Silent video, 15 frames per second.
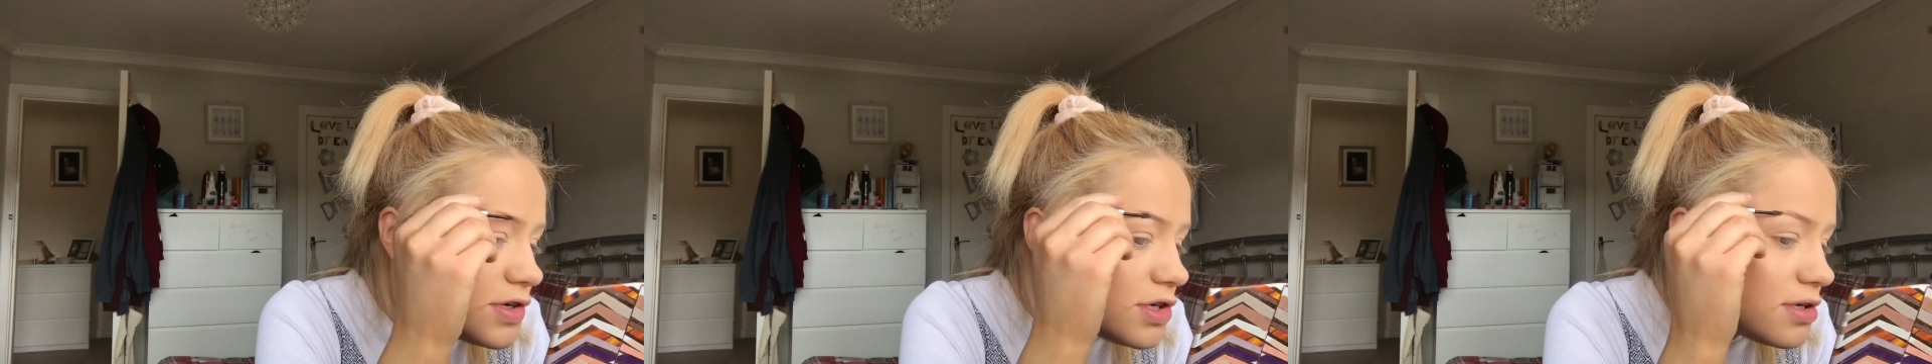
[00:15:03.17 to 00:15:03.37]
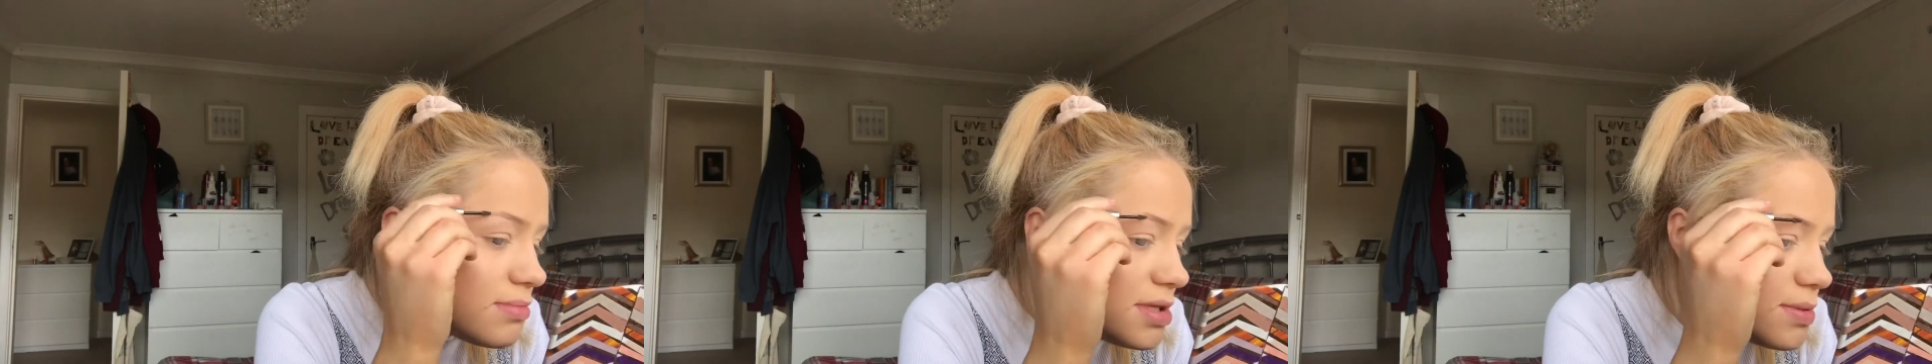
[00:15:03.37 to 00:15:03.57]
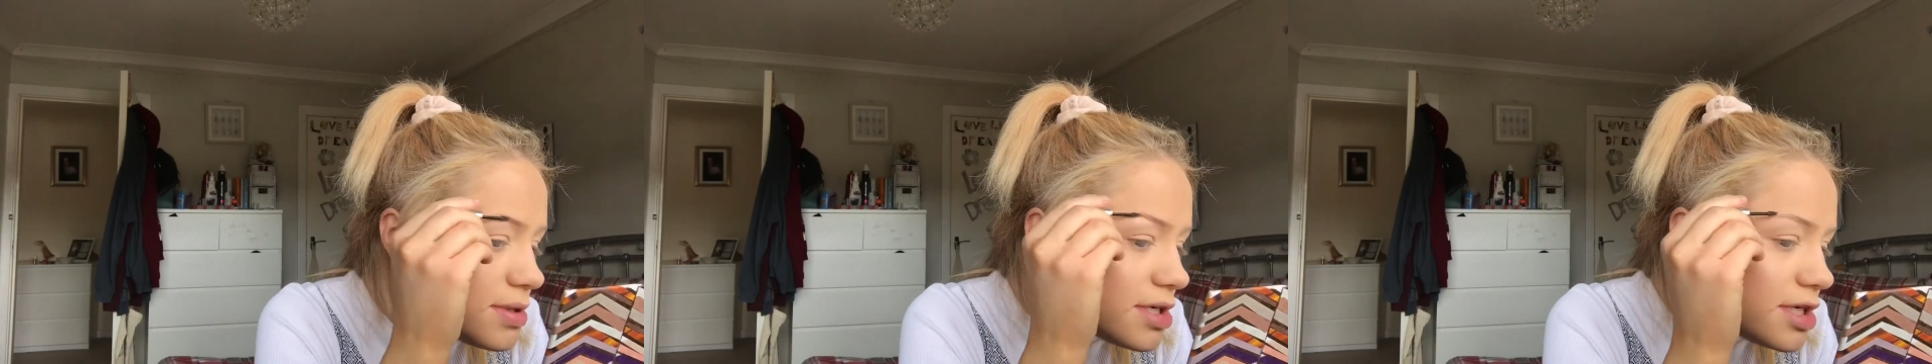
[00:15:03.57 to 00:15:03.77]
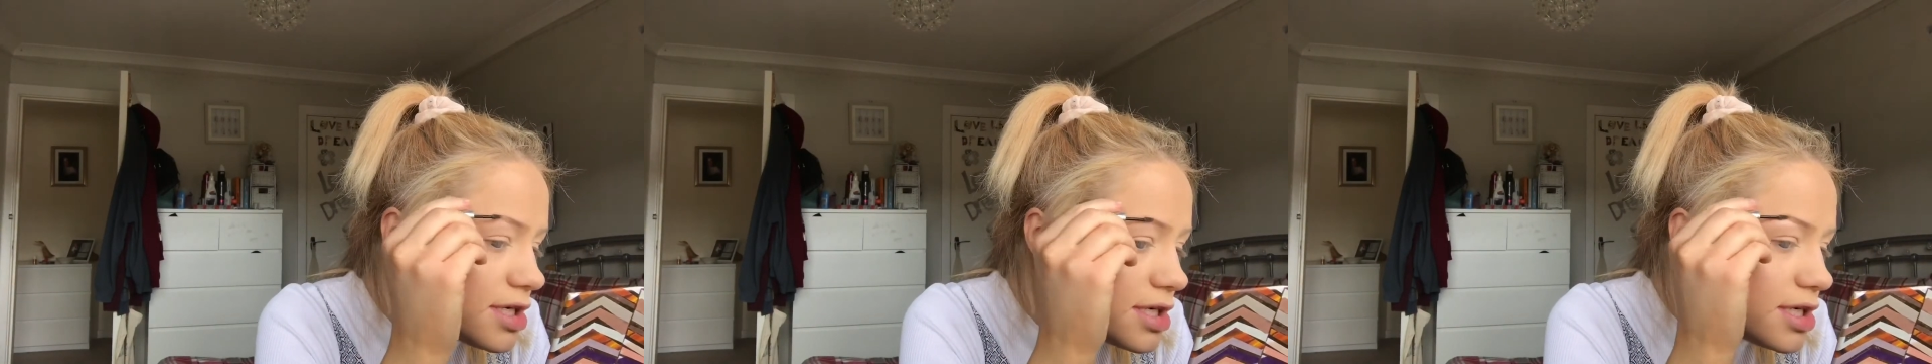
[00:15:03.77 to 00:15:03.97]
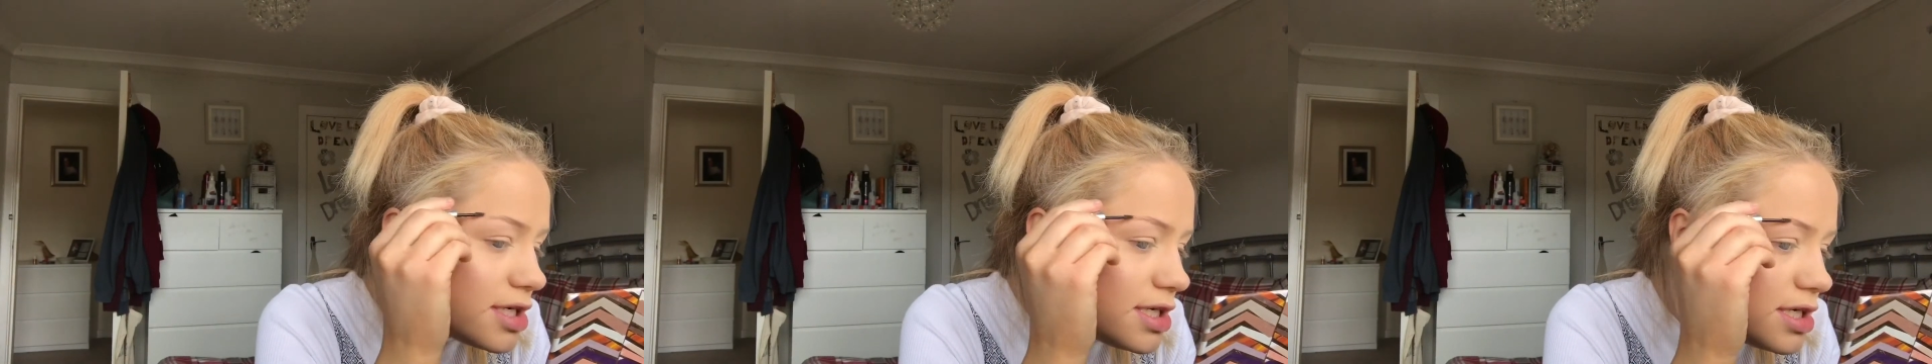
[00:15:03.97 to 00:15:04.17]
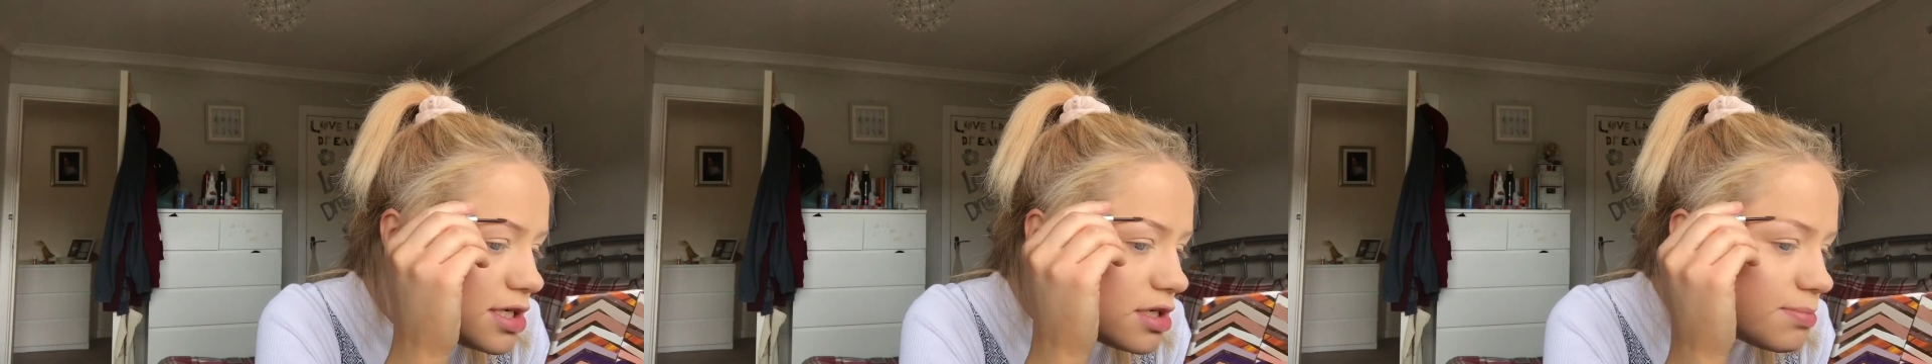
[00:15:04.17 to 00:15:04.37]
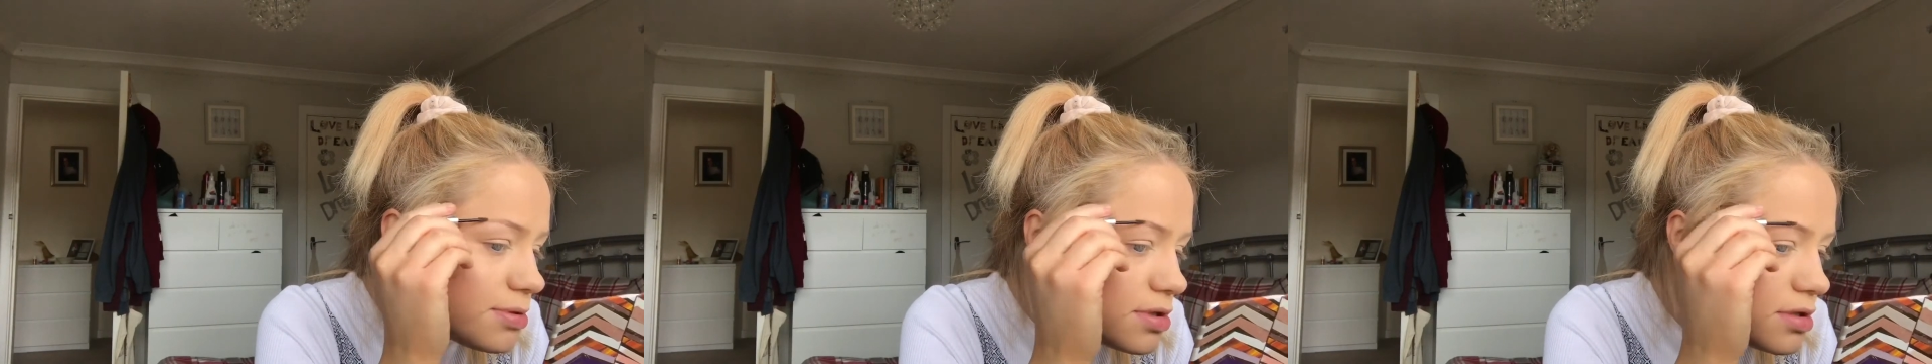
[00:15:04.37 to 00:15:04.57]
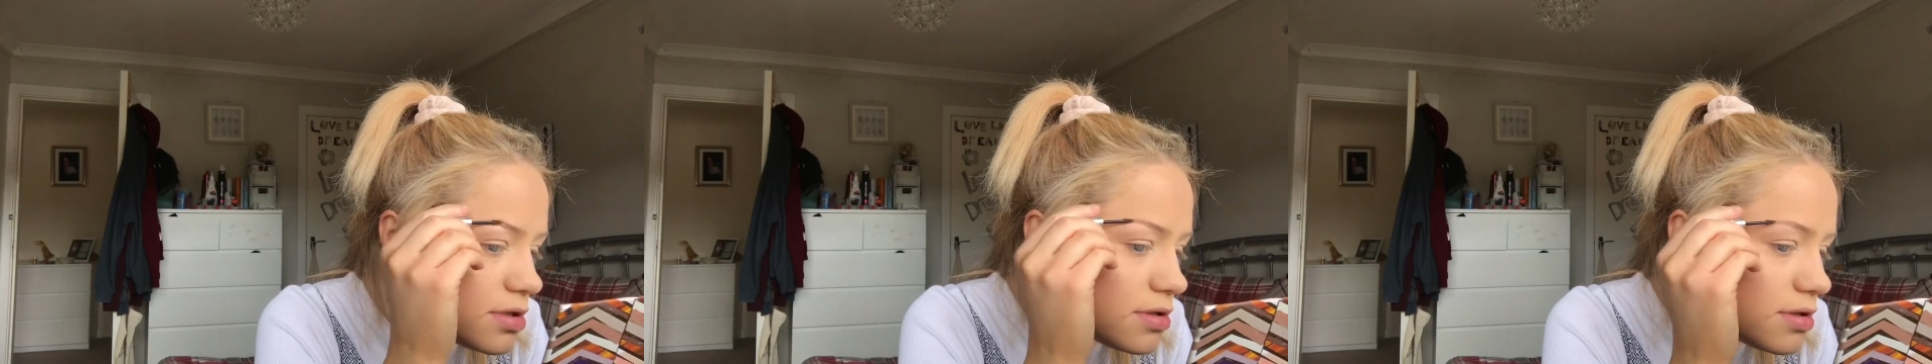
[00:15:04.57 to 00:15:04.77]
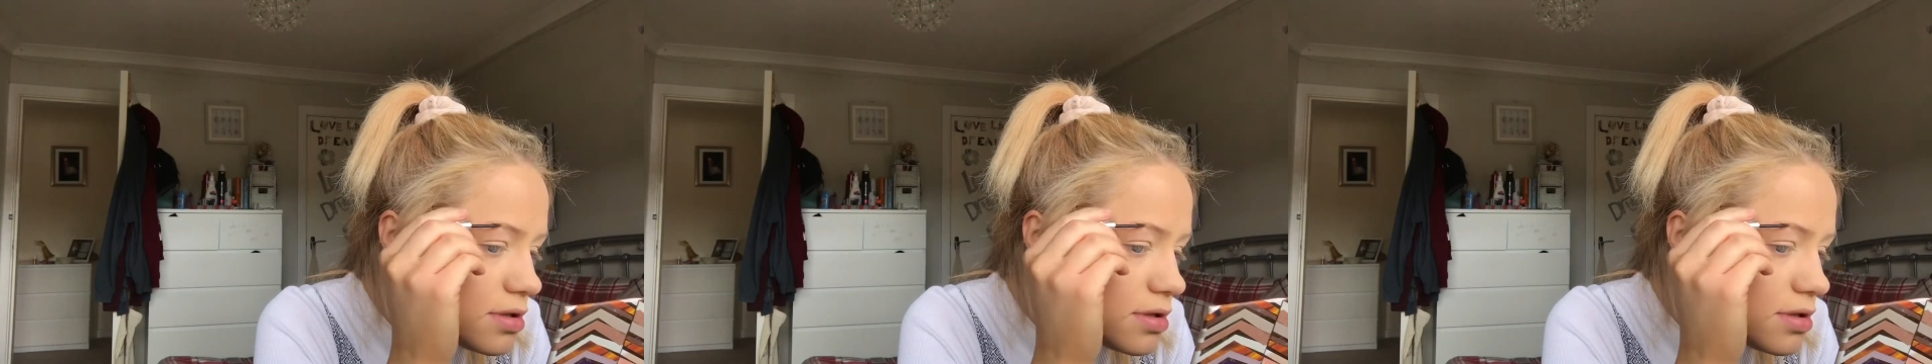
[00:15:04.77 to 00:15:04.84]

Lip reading: me where I need to put